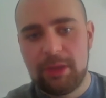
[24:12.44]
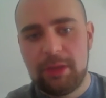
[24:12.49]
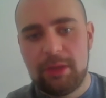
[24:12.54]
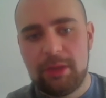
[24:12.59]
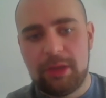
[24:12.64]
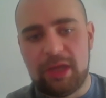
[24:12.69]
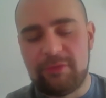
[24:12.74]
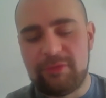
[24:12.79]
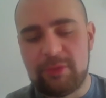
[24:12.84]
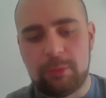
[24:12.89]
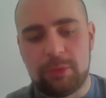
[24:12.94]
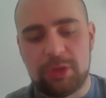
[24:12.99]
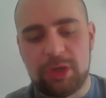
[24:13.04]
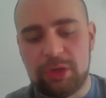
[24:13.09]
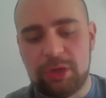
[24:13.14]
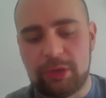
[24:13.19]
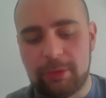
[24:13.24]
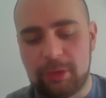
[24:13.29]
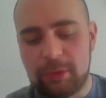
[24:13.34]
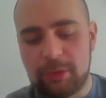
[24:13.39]
If you want
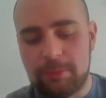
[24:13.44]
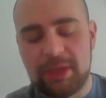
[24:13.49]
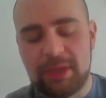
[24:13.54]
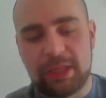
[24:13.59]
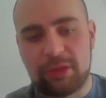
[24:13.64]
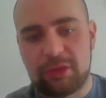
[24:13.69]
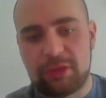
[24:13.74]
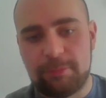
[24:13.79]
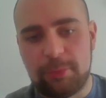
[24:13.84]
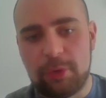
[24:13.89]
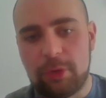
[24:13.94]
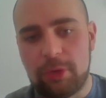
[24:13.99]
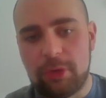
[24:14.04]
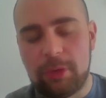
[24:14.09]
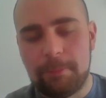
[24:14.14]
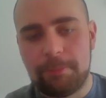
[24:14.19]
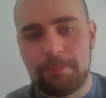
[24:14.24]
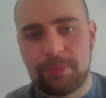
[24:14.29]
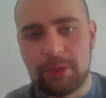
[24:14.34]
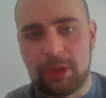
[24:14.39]
to look at complete
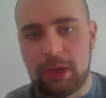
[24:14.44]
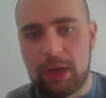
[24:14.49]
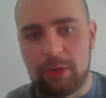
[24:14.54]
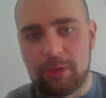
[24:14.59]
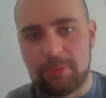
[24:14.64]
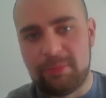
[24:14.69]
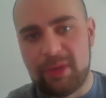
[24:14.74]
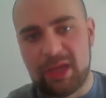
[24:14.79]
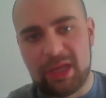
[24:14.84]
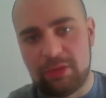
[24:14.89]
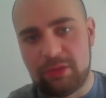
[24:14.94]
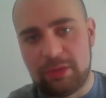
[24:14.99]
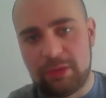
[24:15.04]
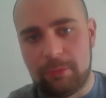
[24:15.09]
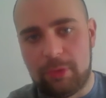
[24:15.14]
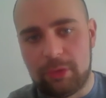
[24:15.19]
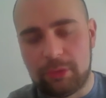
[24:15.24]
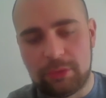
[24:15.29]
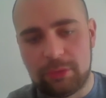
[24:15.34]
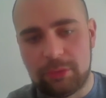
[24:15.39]
sport, I would base it
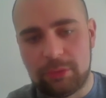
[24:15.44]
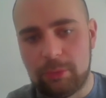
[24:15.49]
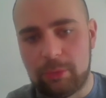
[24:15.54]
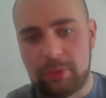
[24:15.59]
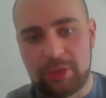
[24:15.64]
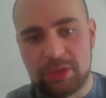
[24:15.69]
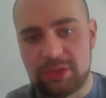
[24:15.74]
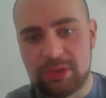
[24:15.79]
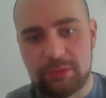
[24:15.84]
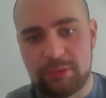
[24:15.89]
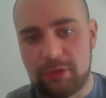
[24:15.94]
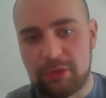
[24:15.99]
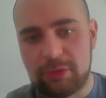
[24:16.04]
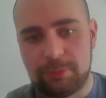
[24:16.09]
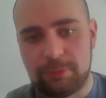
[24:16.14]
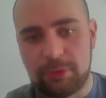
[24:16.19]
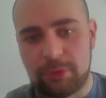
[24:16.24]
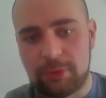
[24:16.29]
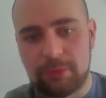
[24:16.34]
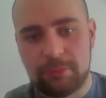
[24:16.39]
on what you do in
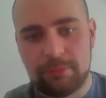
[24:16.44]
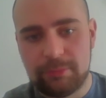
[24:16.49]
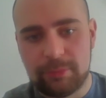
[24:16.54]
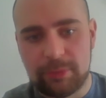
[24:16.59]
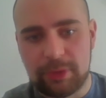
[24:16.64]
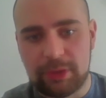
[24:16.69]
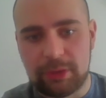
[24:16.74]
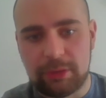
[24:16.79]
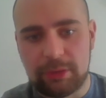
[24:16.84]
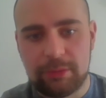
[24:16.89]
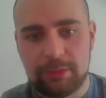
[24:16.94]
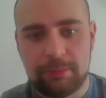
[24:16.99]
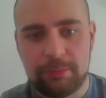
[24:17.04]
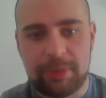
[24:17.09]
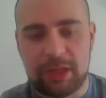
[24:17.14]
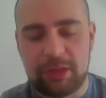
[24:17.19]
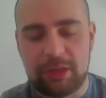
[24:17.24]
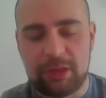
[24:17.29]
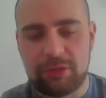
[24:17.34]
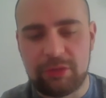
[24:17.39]
sport, you know,
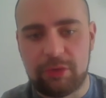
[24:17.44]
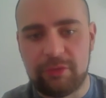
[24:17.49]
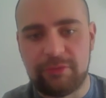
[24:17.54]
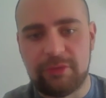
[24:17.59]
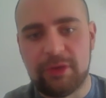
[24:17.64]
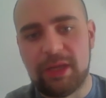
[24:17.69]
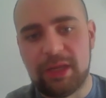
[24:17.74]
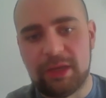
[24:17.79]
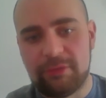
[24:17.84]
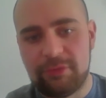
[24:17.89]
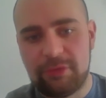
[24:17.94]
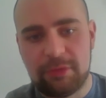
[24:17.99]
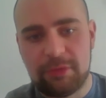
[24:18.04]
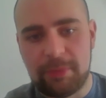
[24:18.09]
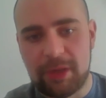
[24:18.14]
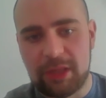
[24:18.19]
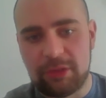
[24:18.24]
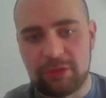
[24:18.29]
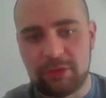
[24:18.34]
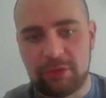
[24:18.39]
based off your lifts,
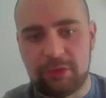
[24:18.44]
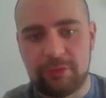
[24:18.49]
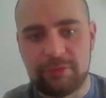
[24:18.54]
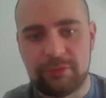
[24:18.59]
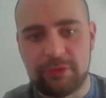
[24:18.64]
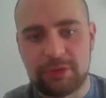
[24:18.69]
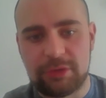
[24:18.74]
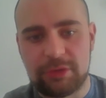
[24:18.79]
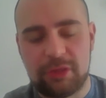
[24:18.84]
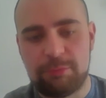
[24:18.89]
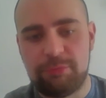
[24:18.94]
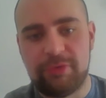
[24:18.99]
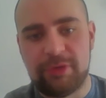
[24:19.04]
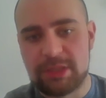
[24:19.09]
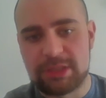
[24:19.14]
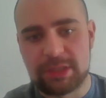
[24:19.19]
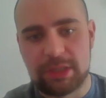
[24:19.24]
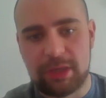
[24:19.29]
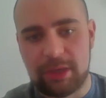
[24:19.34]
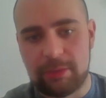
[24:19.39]
based off your
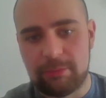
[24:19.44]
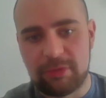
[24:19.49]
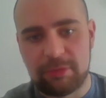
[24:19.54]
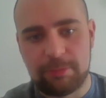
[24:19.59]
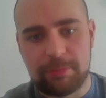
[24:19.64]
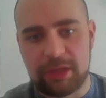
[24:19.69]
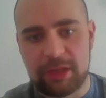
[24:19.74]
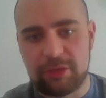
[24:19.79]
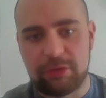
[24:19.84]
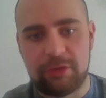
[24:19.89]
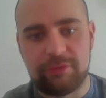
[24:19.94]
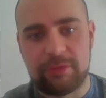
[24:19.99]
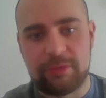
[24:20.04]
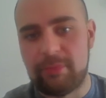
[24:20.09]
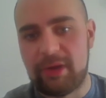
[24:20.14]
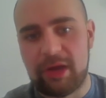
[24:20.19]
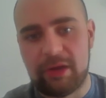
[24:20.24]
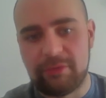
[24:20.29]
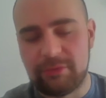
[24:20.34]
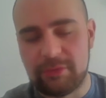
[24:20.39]
sprint times, based off your
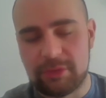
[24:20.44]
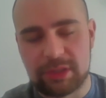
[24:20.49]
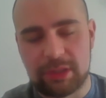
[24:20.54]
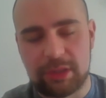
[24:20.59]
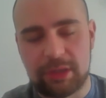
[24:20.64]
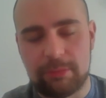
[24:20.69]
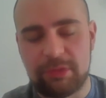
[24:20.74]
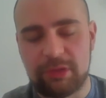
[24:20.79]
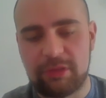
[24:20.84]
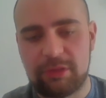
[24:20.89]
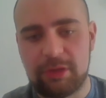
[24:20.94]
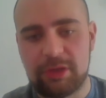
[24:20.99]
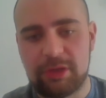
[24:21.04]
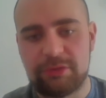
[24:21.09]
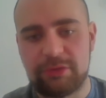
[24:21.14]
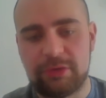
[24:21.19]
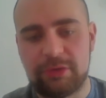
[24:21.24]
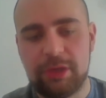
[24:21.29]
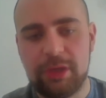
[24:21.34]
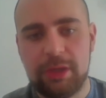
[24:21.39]
marathon times,
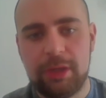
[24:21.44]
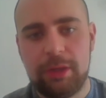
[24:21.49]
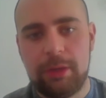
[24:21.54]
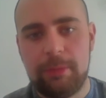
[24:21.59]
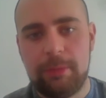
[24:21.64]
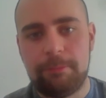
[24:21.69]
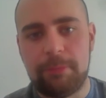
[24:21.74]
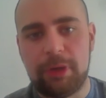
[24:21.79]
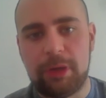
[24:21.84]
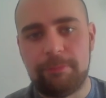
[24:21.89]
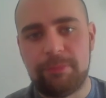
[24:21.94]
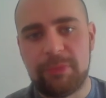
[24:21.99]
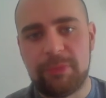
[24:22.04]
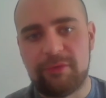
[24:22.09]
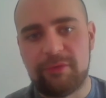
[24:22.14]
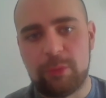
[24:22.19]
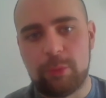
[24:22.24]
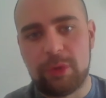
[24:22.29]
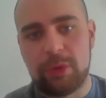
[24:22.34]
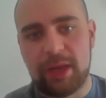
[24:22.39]
etc. But
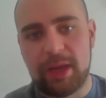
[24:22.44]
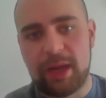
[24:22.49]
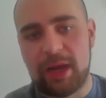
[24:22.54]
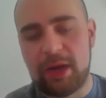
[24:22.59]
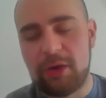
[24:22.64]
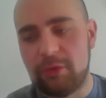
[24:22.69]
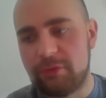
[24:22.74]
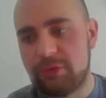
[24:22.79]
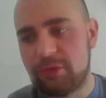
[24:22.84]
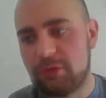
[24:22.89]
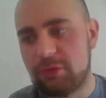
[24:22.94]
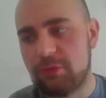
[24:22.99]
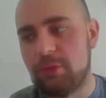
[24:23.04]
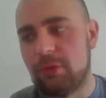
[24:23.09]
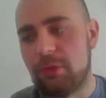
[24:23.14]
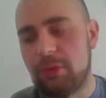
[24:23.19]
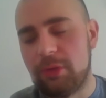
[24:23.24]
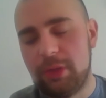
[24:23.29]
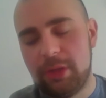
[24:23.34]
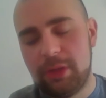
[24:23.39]
if you want a health
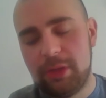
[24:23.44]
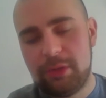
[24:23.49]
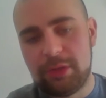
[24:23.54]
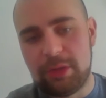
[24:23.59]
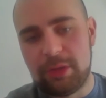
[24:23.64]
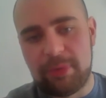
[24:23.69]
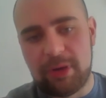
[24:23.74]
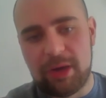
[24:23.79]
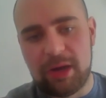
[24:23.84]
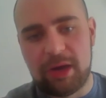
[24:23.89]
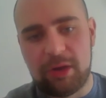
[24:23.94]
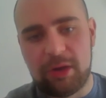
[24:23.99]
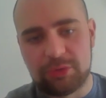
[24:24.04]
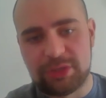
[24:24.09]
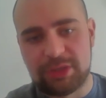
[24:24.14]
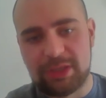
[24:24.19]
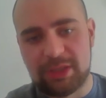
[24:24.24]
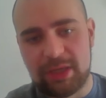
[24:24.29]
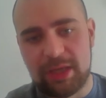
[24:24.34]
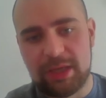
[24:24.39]
score, the
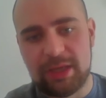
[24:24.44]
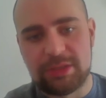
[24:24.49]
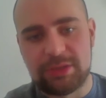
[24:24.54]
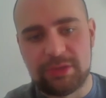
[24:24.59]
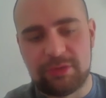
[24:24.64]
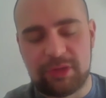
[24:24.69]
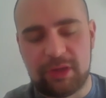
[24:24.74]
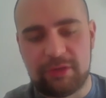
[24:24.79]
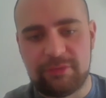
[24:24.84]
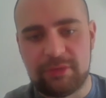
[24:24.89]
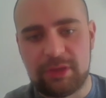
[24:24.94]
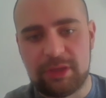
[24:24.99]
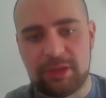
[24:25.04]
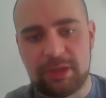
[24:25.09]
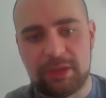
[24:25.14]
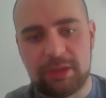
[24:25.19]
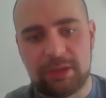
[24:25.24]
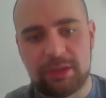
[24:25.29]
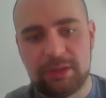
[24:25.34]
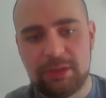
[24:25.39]
biological age is
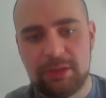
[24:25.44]
definitely